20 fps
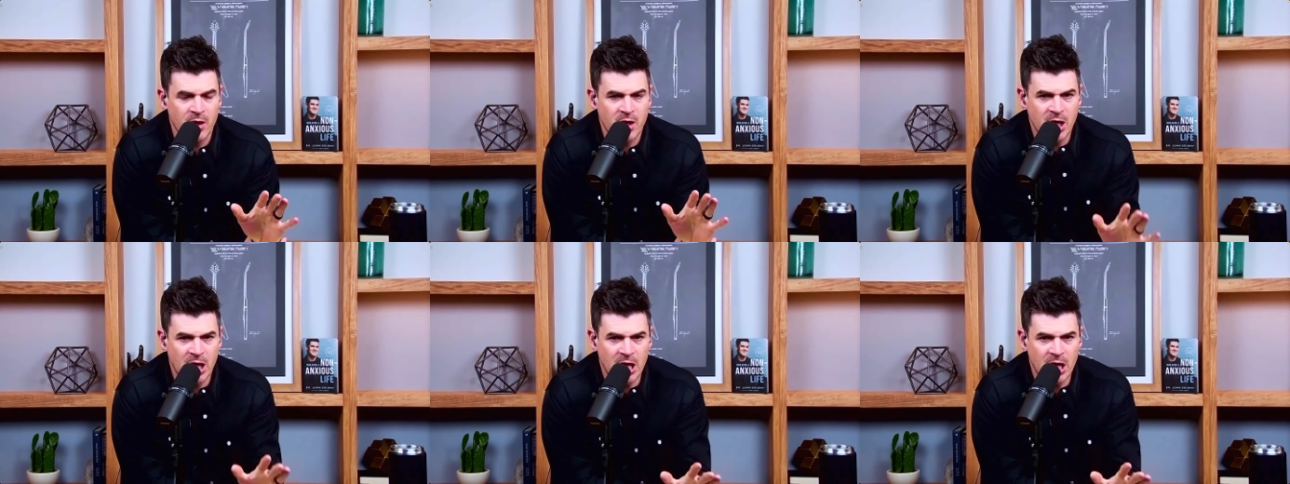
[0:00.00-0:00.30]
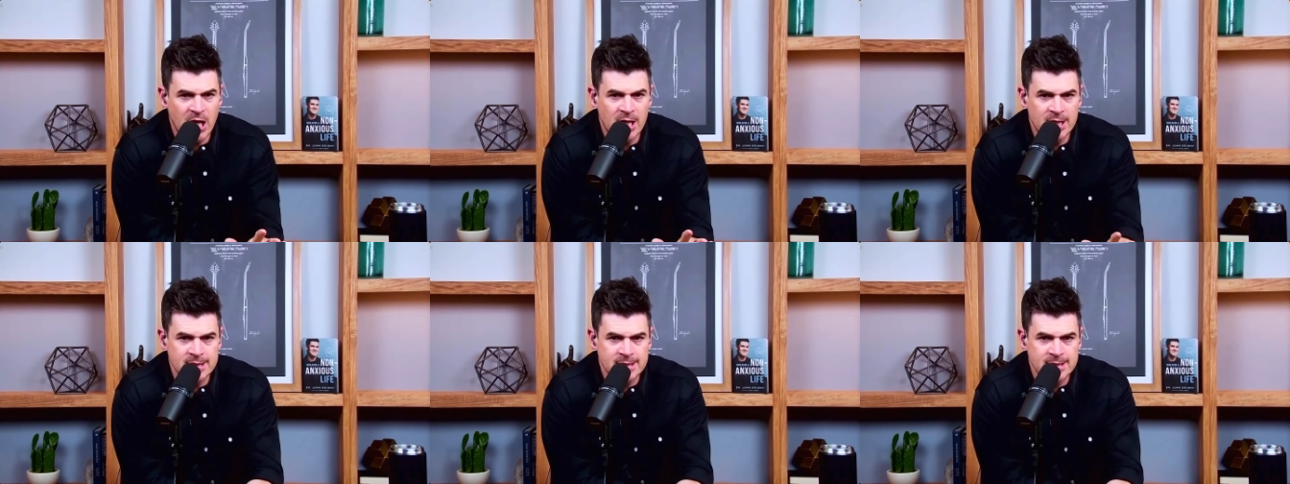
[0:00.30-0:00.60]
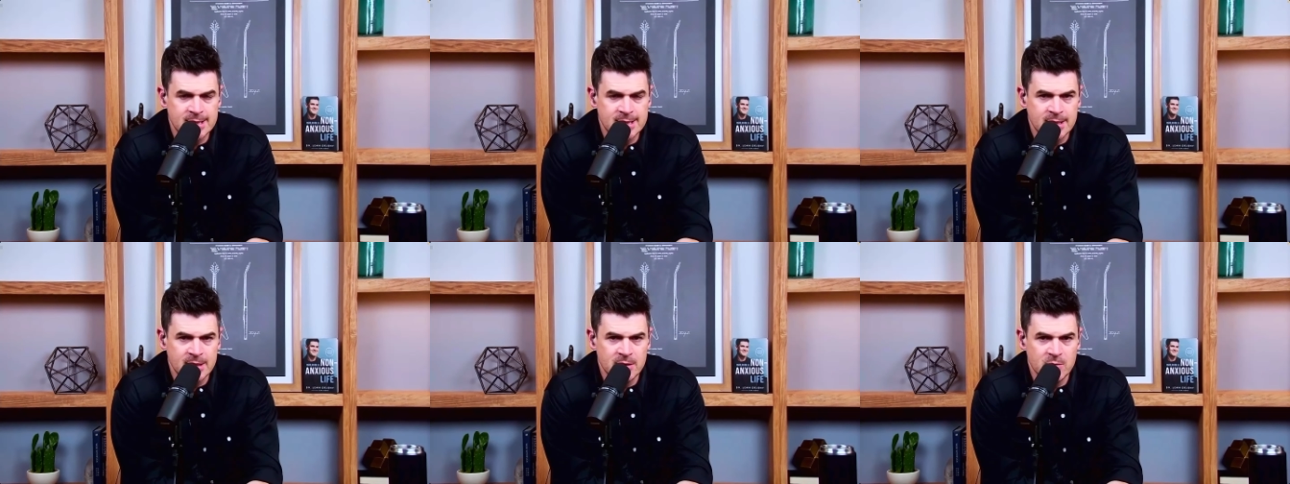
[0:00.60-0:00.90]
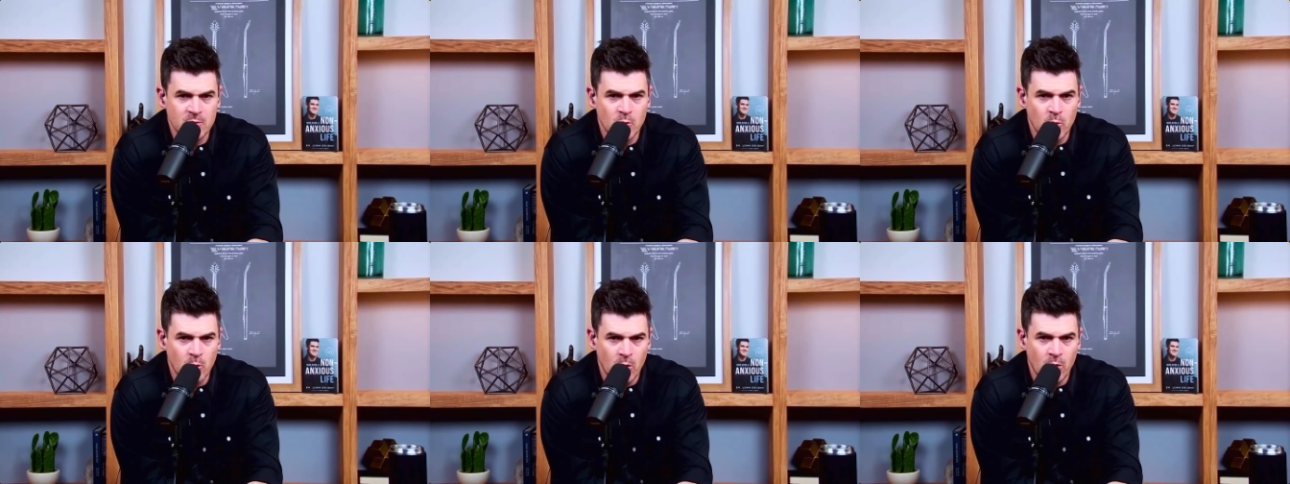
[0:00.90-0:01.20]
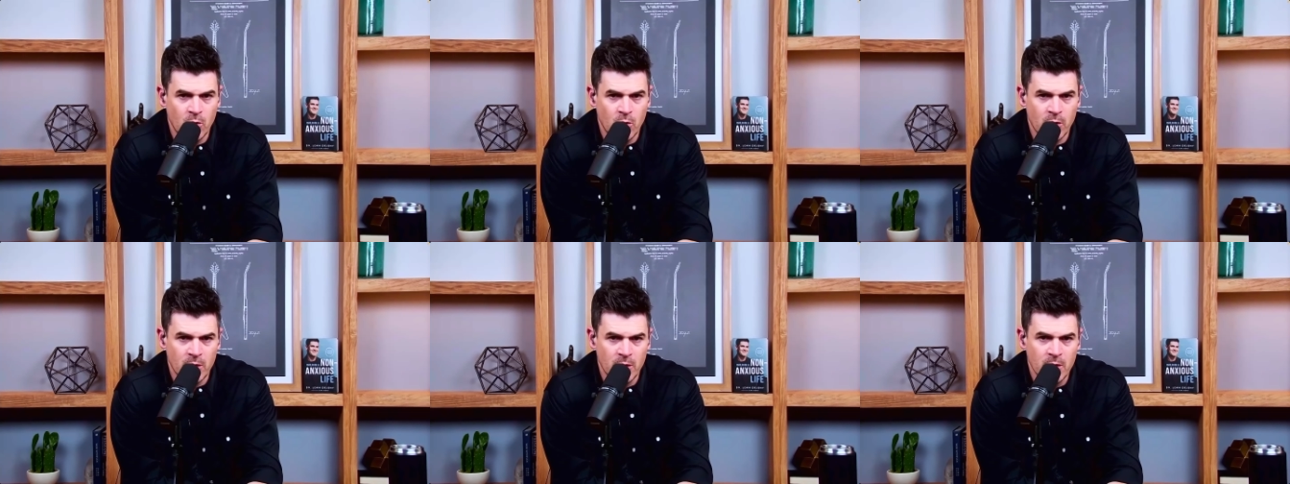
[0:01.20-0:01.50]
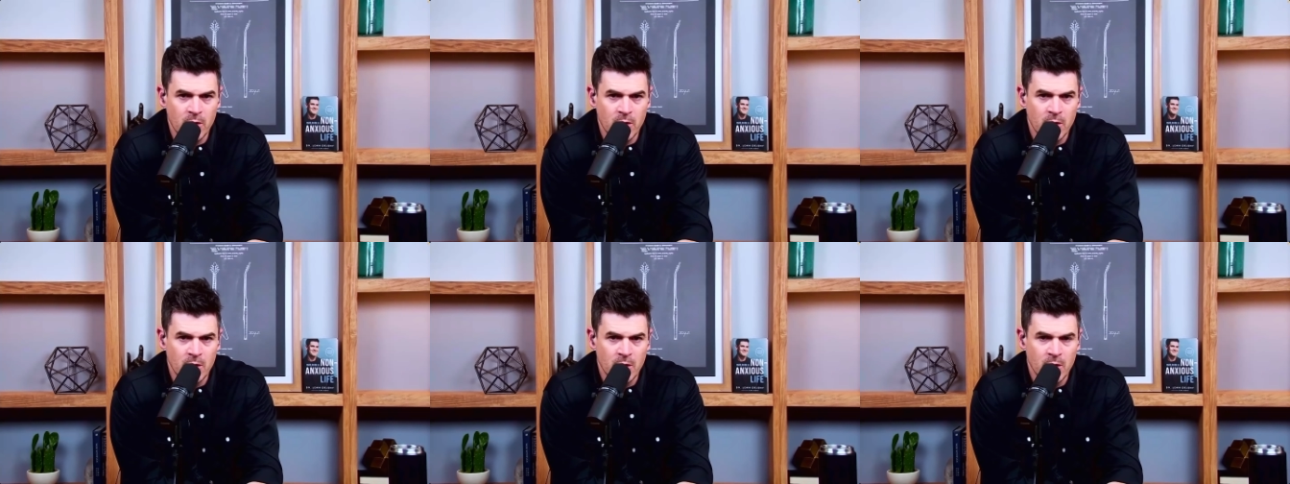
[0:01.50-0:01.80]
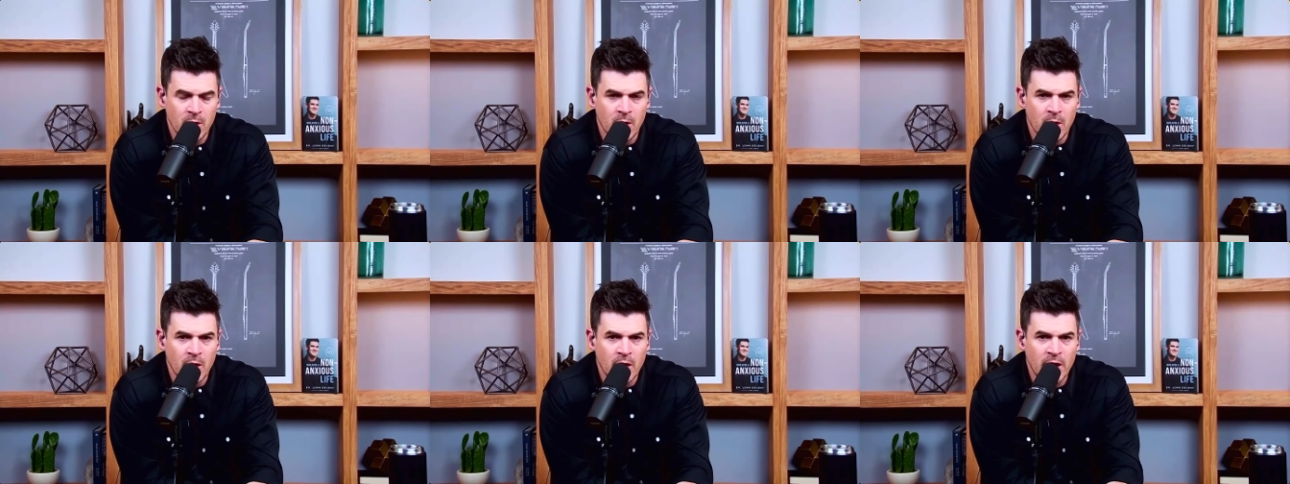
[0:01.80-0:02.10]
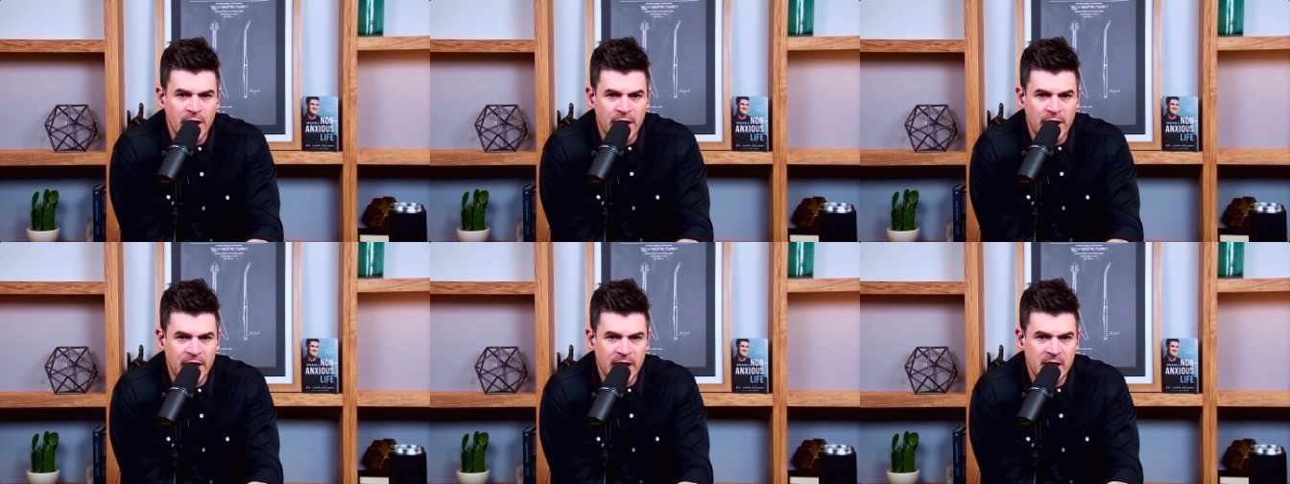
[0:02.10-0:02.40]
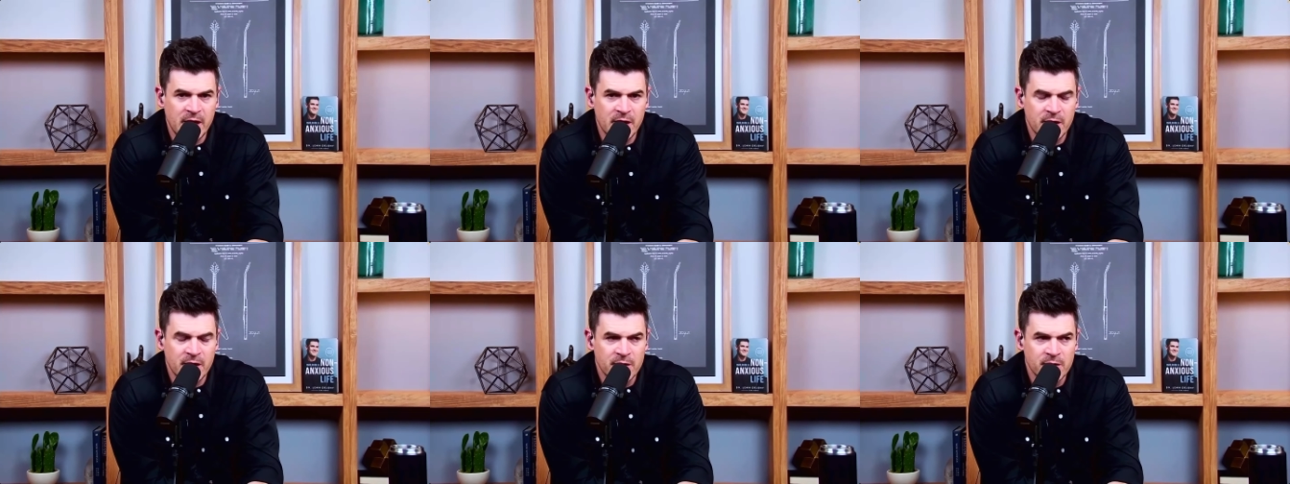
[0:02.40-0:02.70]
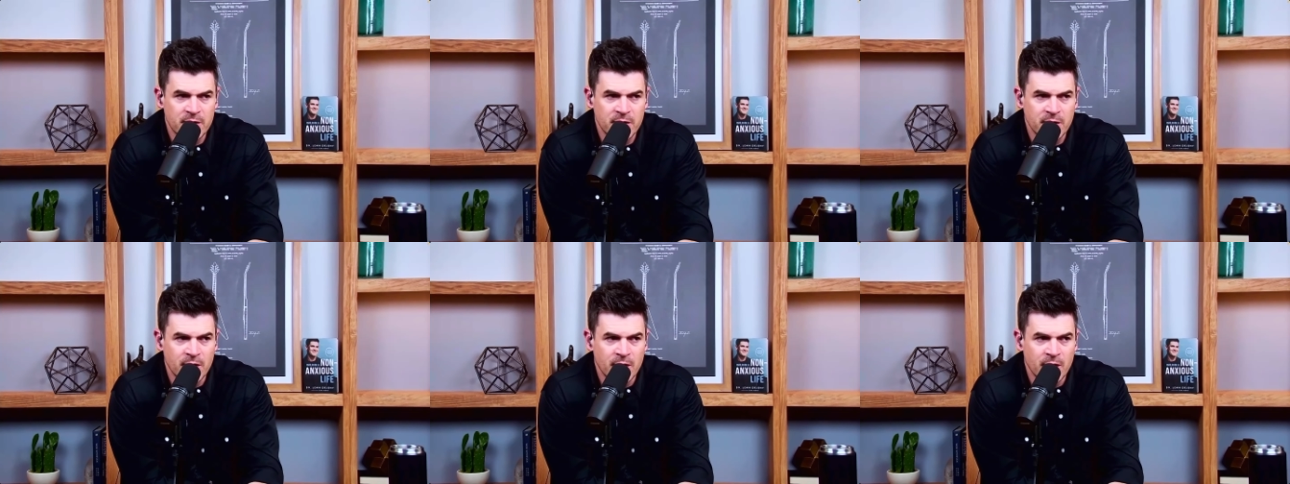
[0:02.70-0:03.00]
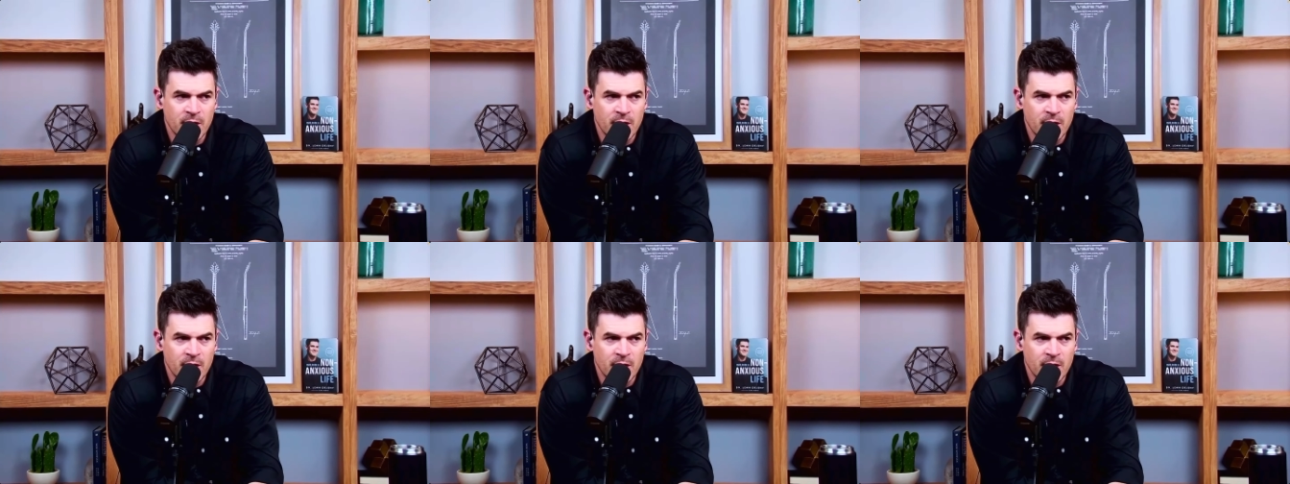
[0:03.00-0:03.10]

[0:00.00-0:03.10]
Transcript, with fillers: constant war and